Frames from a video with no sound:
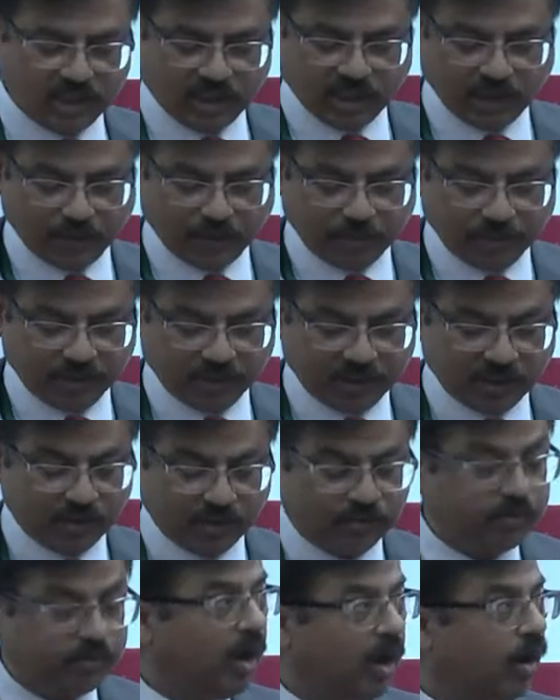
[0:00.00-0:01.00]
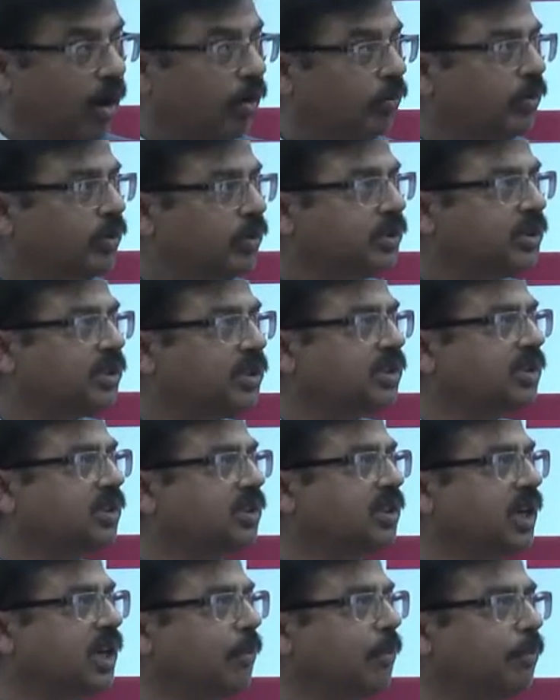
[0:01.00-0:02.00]
They preserve
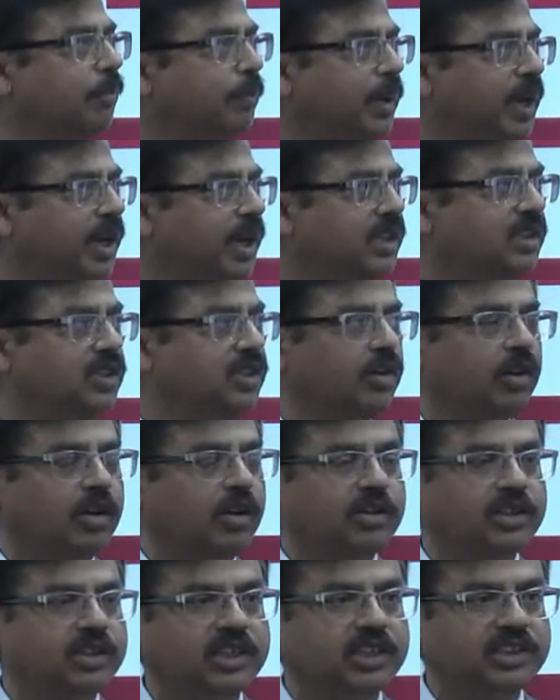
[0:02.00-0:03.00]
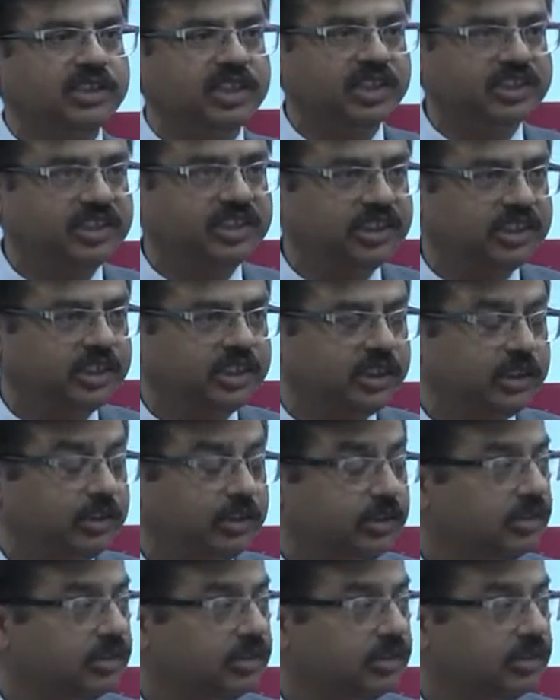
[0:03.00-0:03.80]
almost complete geological succession,